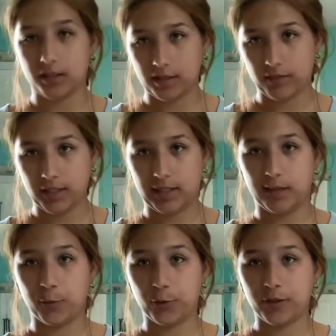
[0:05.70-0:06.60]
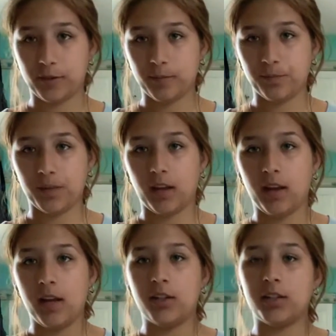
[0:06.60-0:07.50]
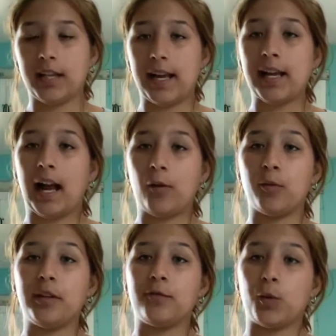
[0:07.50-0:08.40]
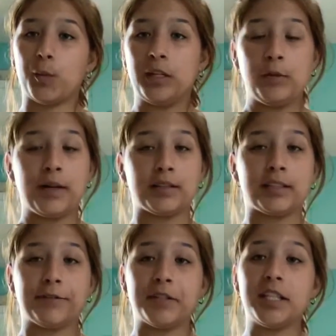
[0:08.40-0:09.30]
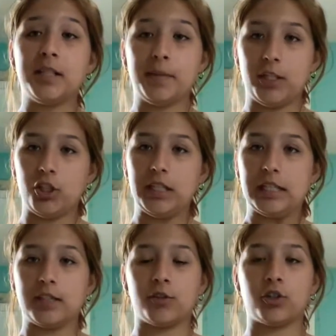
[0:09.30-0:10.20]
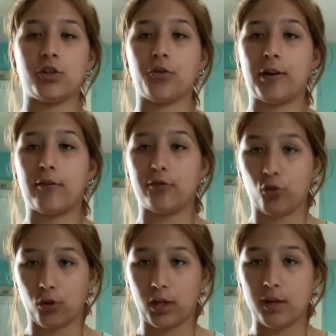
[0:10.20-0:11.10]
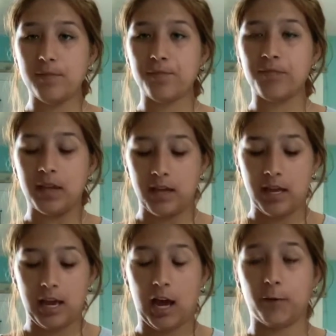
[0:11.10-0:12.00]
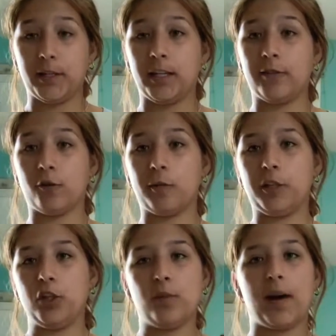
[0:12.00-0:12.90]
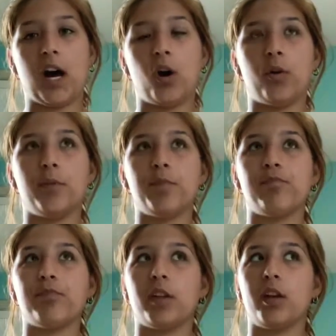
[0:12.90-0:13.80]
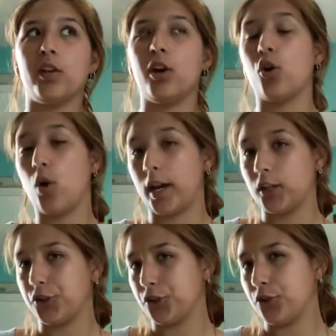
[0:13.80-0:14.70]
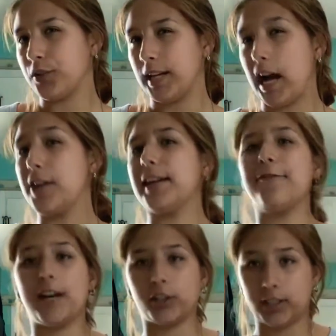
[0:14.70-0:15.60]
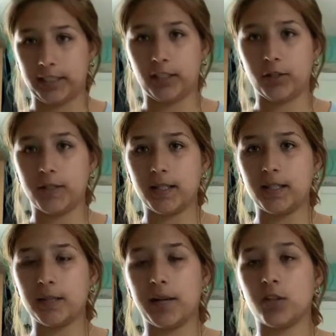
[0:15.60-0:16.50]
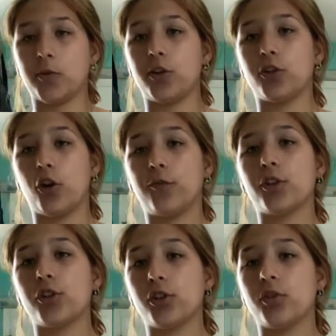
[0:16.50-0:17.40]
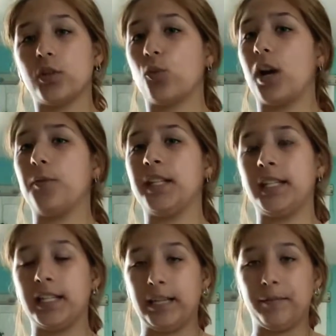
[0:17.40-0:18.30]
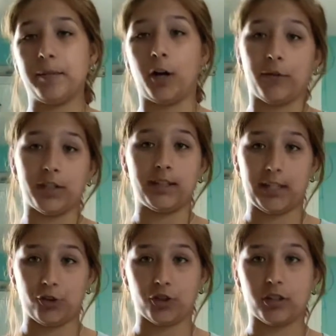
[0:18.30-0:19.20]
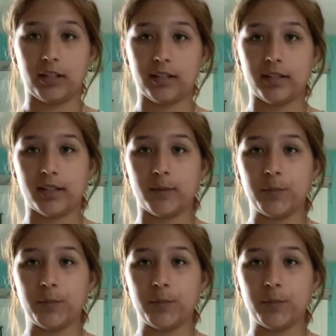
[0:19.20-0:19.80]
of these animals? Today, I will be informing you about different species of turtle throughout Florida. I'll be informing you about aquatic turtles and how they affect our ecosystem, as well as gopher turtles and why we need to keep them off the endangered list.